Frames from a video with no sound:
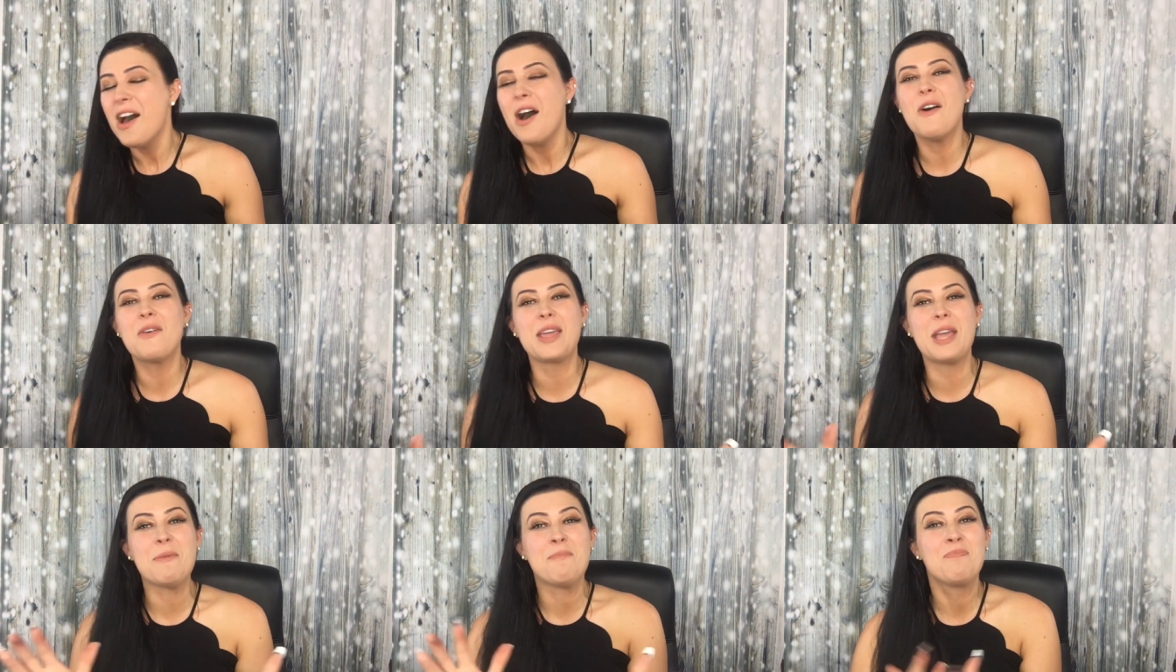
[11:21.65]

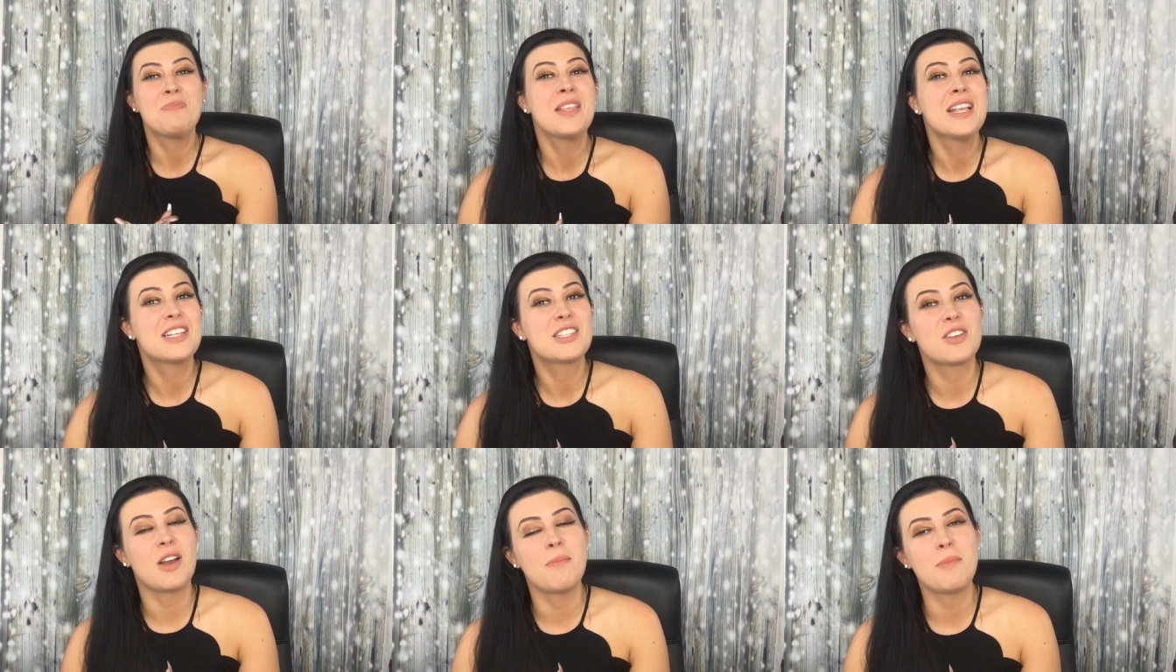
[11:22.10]
Okay,
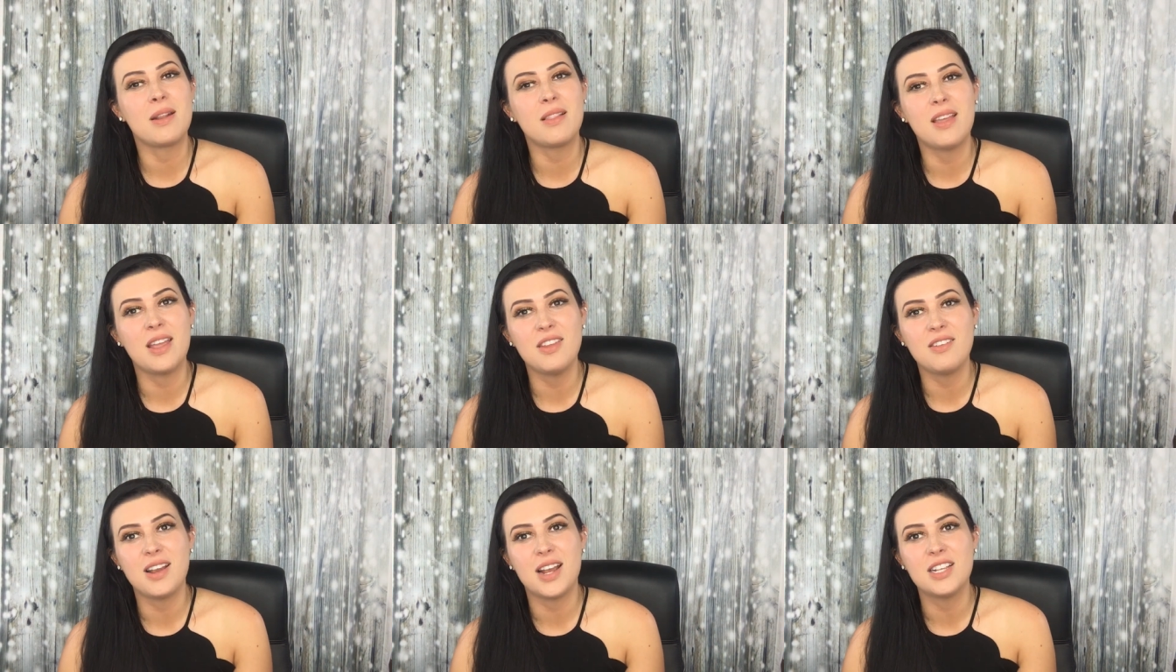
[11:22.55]
so I'm going to
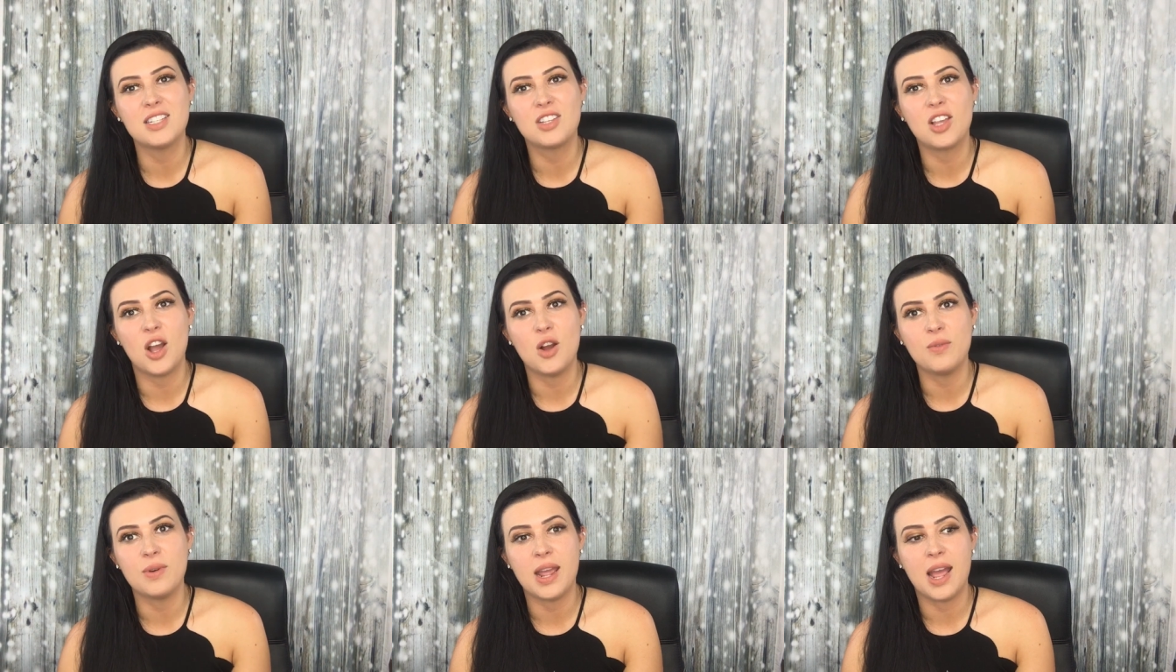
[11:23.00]
let you guys
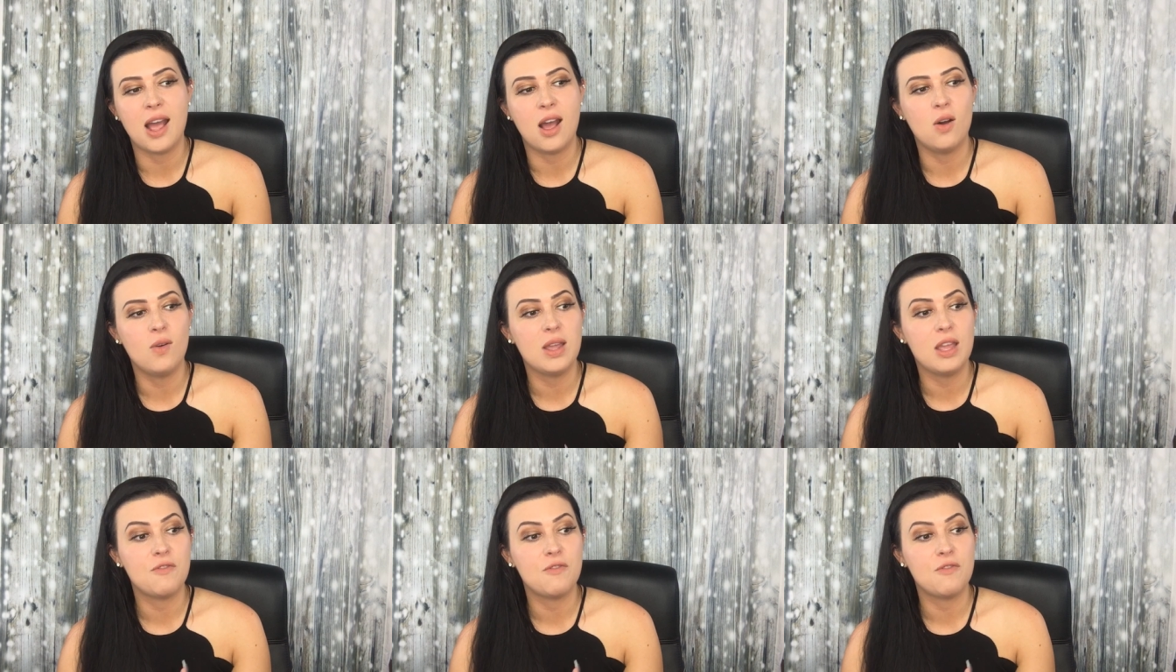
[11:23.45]
go now.